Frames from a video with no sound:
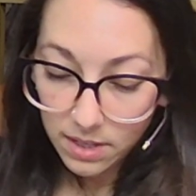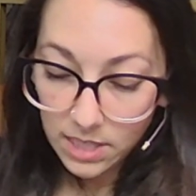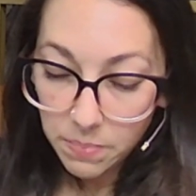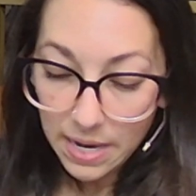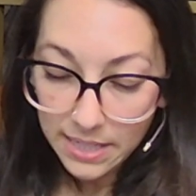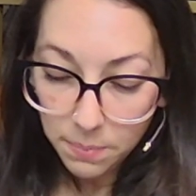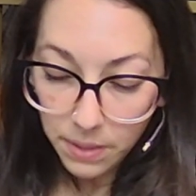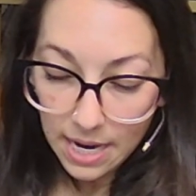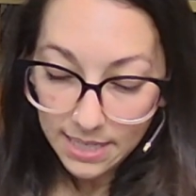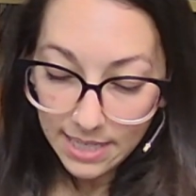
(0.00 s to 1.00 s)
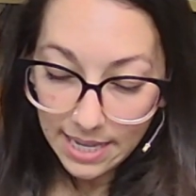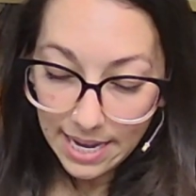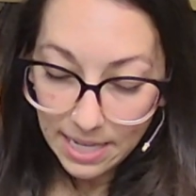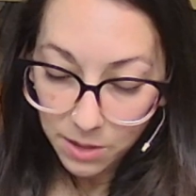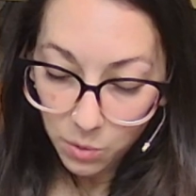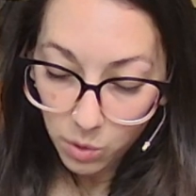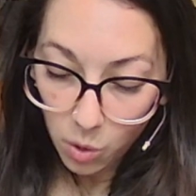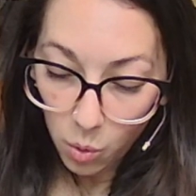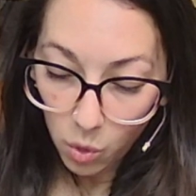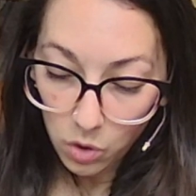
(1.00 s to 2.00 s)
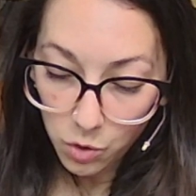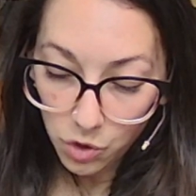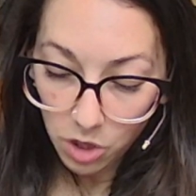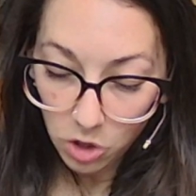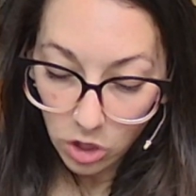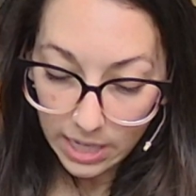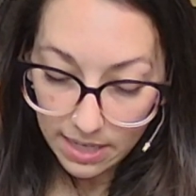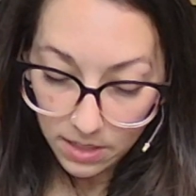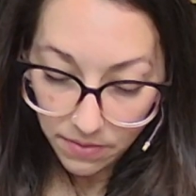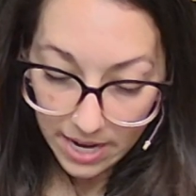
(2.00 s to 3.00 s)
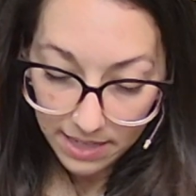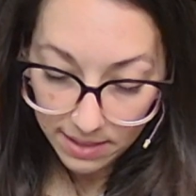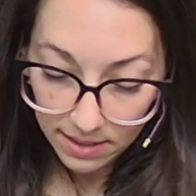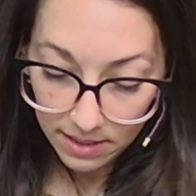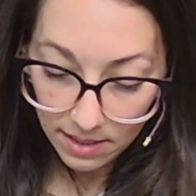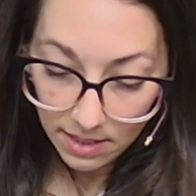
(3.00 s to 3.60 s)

To my surprise, he answered with a horror-struck look in his face,